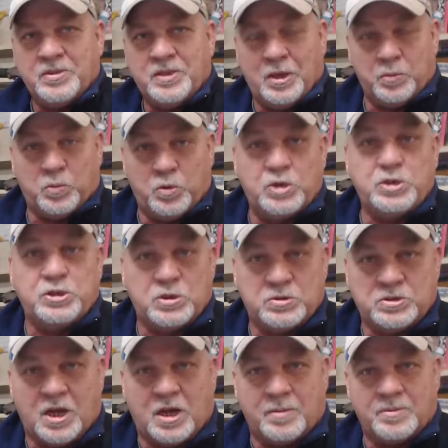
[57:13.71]
that would use
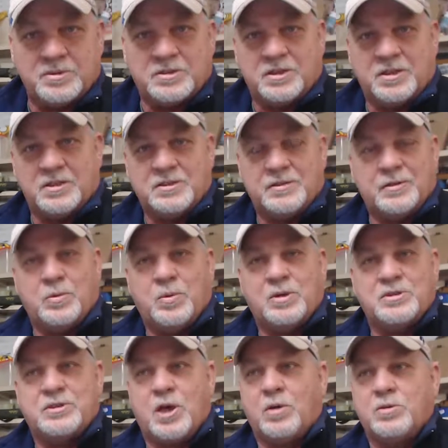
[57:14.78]
common sense, and they
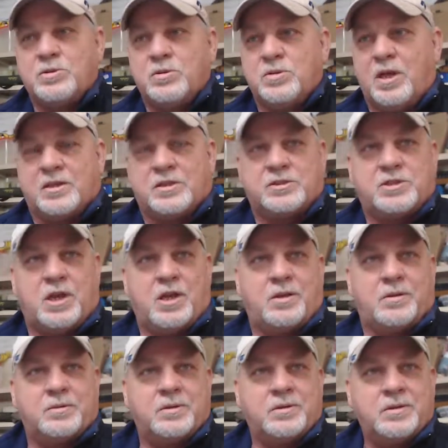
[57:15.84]
wouldn't talk to like a child,